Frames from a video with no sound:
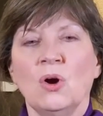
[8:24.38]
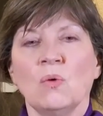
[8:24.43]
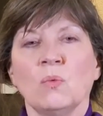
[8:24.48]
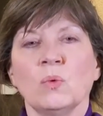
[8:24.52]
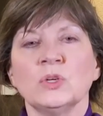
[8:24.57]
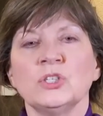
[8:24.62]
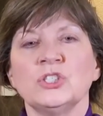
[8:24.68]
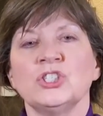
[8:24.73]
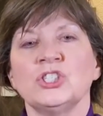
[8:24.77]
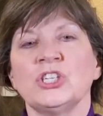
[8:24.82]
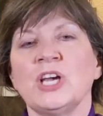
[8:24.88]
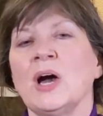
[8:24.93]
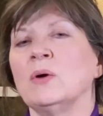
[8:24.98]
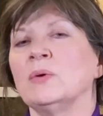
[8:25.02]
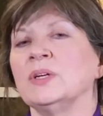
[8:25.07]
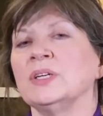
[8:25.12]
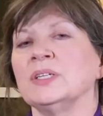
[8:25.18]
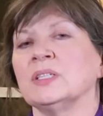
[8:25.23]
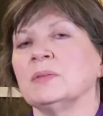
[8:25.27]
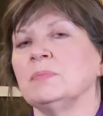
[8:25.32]
were
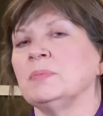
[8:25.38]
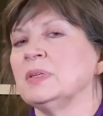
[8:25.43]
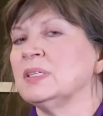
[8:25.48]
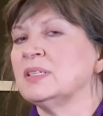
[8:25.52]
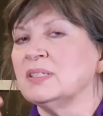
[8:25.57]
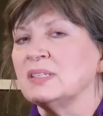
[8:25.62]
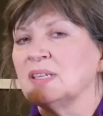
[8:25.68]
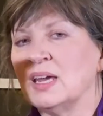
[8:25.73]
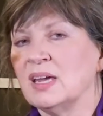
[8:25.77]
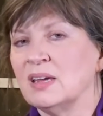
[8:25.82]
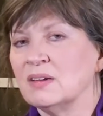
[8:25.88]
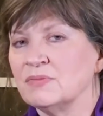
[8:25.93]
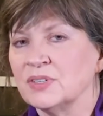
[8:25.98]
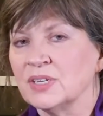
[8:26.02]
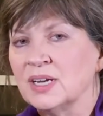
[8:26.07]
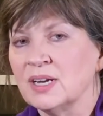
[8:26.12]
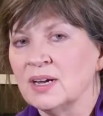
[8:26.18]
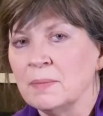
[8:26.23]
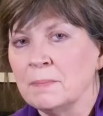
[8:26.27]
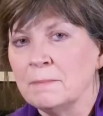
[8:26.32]
shouting to be
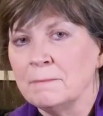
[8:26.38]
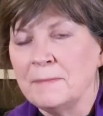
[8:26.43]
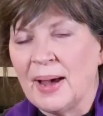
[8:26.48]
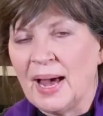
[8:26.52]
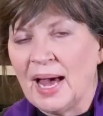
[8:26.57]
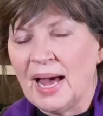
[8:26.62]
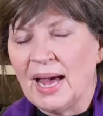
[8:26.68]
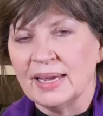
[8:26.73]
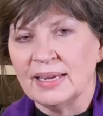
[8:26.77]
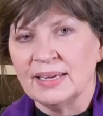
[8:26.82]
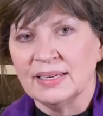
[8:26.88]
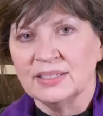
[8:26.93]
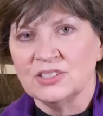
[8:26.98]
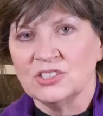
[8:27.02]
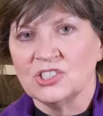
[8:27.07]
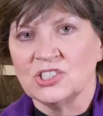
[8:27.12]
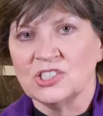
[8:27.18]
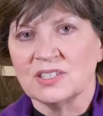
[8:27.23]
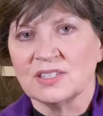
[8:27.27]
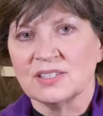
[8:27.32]
saved by
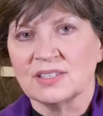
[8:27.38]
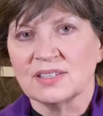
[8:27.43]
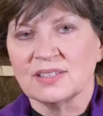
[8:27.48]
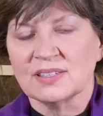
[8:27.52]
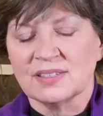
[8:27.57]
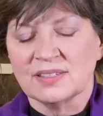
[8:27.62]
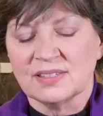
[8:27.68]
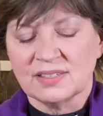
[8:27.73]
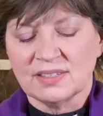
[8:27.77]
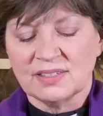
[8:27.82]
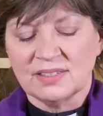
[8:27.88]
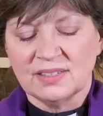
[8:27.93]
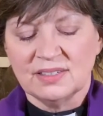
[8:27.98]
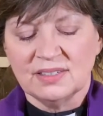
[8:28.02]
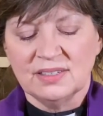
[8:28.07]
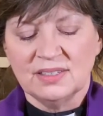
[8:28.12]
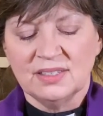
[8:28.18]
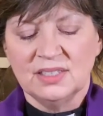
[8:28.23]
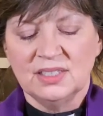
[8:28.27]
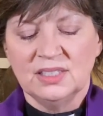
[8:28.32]
Jesus.
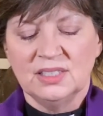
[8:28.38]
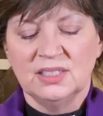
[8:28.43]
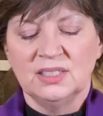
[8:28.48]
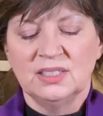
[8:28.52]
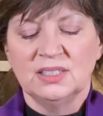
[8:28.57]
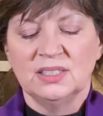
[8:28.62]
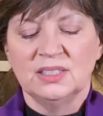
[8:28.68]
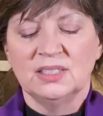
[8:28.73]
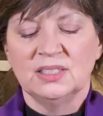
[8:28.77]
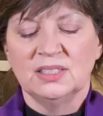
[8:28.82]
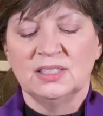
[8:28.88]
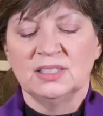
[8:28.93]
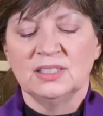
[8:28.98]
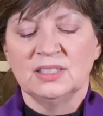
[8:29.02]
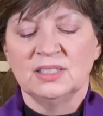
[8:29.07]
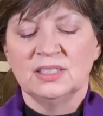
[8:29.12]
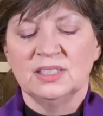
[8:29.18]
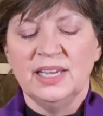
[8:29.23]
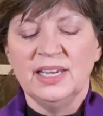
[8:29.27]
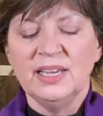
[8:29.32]

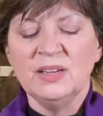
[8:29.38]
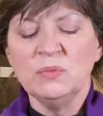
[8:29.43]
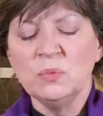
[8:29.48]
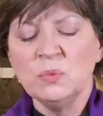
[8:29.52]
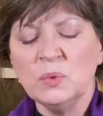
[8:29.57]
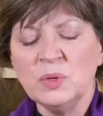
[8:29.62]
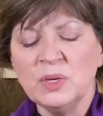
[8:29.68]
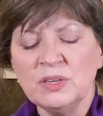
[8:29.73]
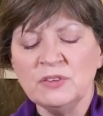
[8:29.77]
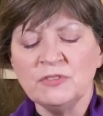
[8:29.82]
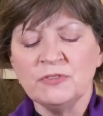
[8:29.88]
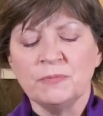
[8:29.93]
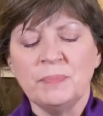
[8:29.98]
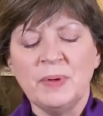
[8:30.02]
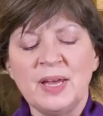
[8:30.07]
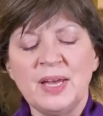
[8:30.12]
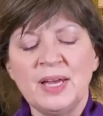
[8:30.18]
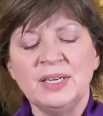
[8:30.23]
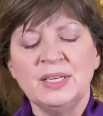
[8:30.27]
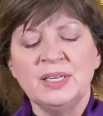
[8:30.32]
It would have
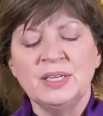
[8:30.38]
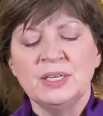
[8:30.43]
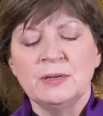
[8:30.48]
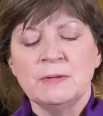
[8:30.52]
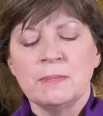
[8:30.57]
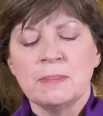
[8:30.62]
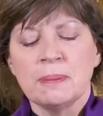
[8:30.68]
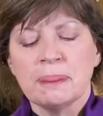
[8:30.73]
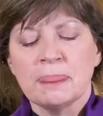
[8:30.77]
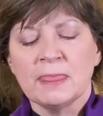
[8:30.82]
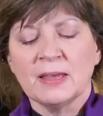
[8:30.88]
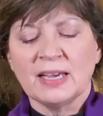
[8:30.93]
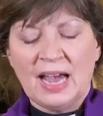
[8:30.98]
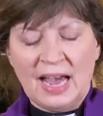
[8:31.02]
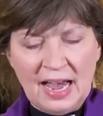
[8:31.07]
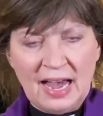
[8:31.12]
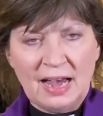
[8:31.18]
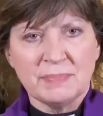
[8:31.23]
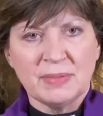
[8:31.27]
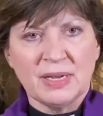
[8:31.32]
been
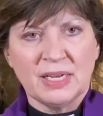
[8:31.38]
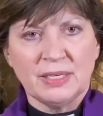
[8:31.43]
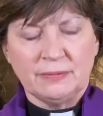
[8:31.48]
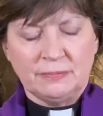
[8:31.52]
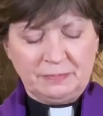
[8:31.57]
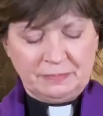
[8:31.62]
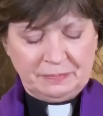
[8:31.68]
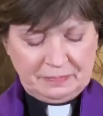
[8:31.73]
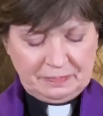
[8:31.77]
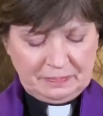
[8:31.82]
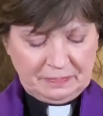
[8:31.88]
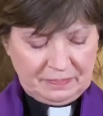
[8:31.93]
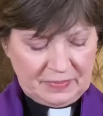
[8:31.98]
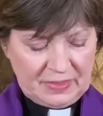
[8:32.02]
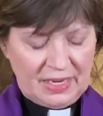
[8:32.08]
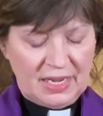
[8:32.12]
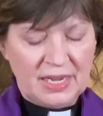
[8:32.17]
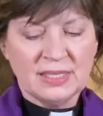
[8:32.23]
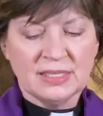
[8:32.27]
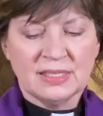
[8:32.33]
common
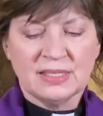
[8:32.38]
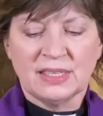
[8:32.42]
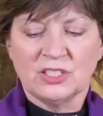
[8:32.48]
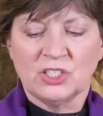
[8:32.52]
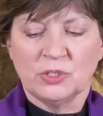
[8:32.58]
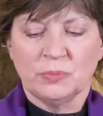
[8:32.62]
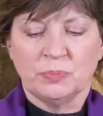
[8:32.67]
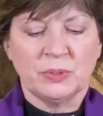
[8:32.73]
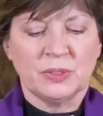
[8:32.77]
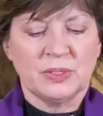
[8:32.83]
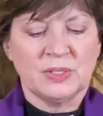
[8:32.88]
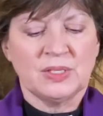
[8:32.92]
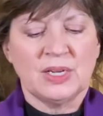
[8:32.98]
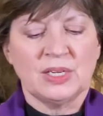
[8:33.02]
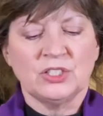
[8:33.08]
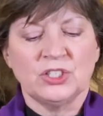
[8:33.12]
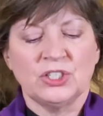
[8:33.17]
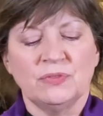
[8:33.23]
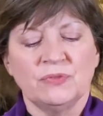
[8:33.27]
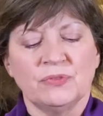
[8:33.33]
in such a
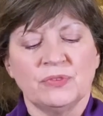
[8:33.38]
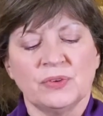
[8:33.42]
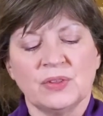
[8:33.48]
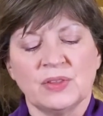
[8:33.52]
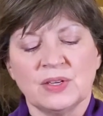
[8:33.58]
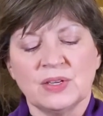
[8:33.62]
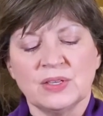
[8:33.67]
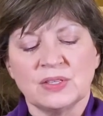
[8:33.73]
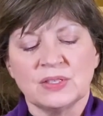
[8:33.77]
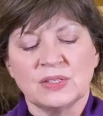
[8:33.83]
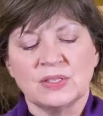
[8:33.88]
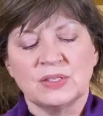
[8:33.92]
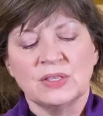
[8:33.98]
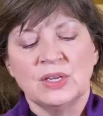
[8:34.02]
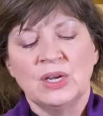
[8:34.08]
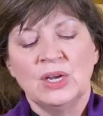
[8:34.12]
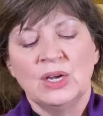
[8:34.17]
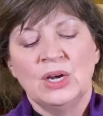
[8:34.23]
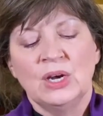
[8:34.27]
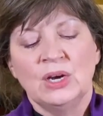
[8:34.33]
procession for
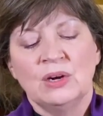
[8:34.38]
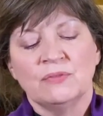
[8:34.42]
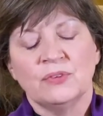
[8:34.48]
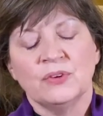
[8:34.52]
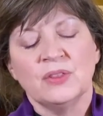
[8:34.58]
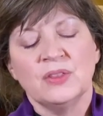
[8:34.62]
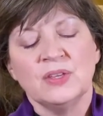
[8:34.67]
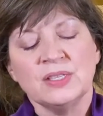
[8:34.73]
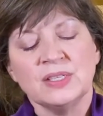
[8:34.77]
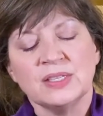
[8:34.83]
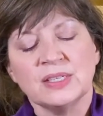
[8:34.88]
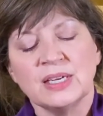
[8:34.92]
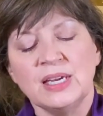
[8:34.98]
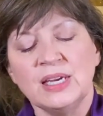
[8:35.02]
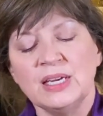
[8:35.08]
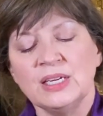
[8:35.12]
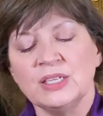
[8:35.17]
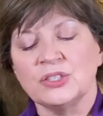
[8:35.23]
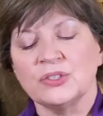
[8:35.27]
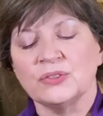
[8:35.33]
this
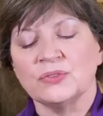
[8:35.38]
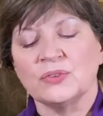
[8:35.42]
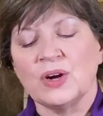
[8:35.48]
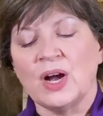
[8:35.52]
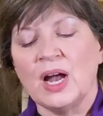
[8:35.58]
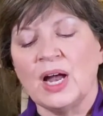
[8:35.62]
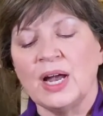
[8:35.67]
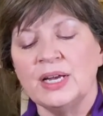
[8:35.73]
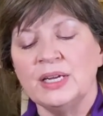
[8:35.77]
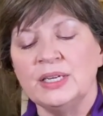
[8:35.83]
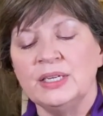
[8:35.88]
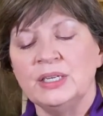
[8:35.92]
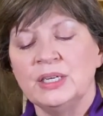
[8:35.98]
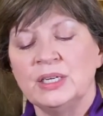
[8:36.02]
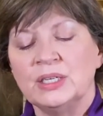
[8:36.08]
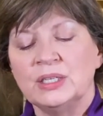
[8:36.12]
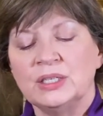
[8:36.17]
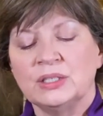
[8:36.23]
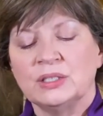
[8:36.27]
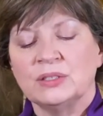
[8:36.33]
king to ride
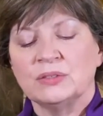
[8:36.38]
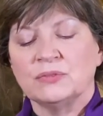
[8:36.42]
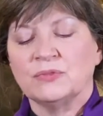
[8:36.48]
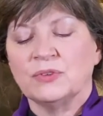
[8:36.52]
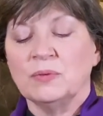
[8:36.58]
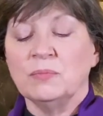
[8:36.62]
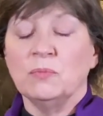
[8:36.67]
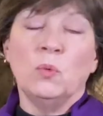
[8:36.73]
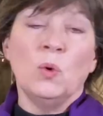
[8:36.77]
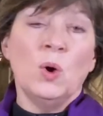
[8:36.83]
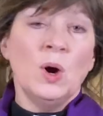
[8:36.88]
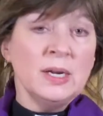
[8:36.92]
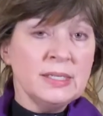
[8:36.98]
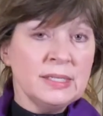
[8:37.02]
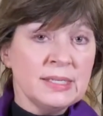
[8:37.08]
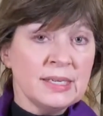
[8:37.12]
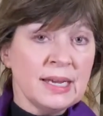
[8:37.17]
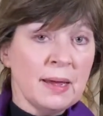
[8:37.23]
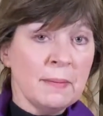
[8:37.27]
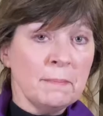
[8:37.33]
from
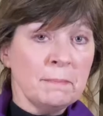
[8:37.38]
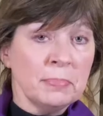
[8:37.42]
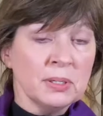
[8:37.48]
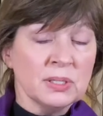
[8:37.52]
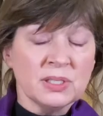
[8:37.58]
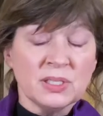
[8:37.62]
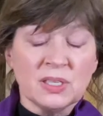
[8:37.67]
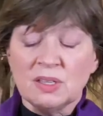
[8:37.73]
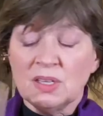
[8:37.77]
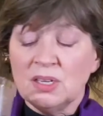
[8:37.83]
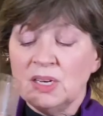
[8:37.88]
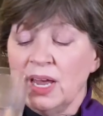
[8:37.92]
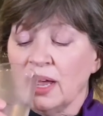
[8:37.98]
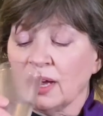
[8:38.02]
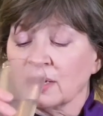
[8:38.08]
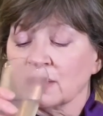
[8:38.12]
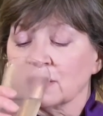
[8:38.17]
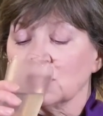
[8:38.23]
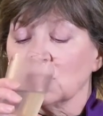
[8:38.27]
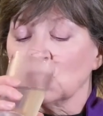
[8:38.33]
one temple to the
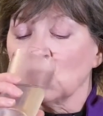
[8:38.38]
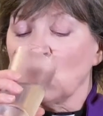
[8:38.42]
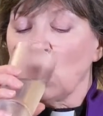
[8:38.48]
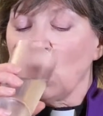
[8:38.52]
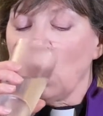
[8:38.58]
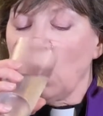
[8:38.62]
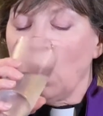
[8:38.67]
next.